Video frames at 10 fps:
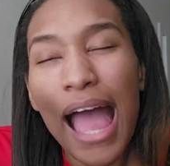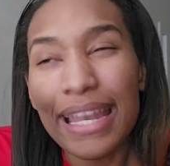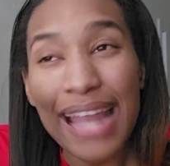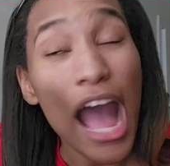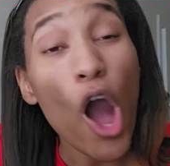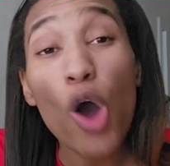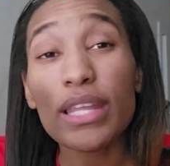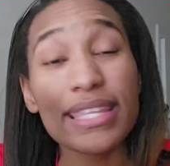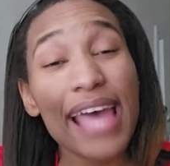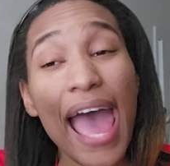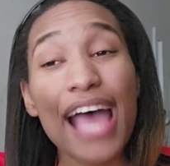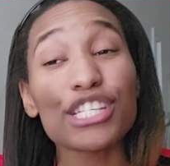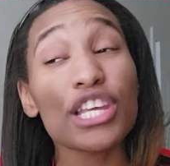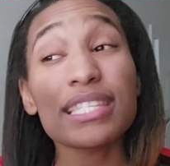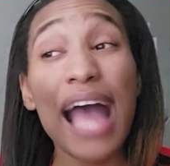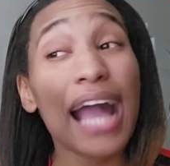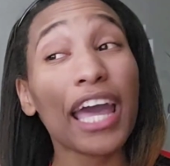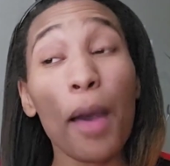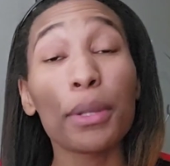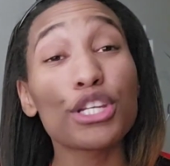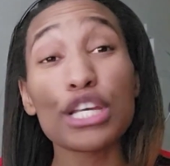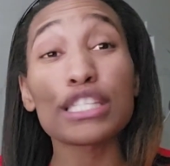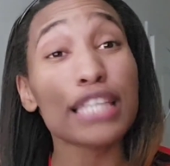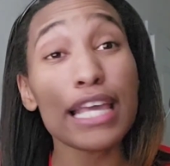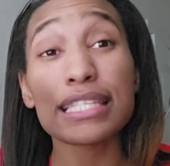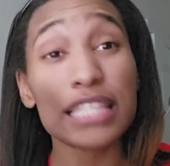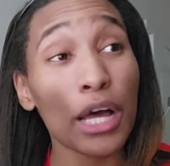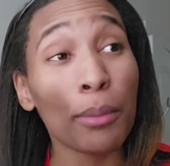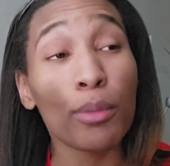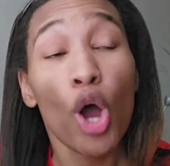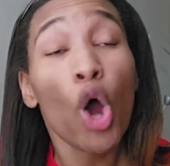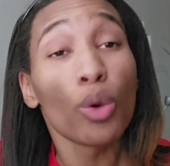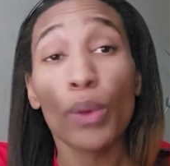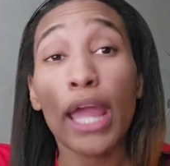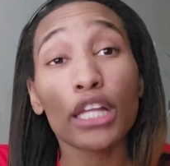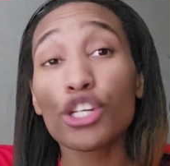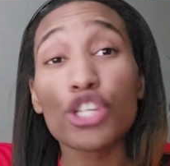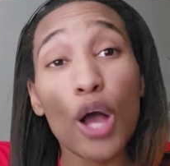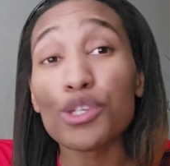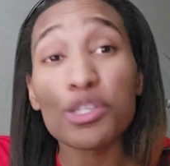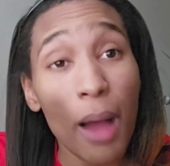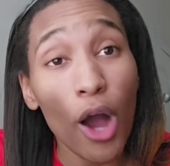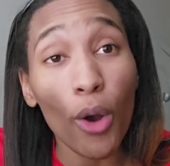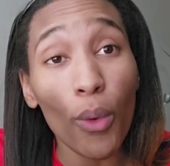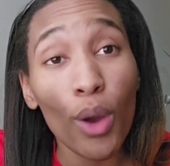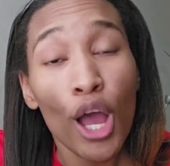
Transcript: Not only that, she's not coming to just see some regular Joe Schmo.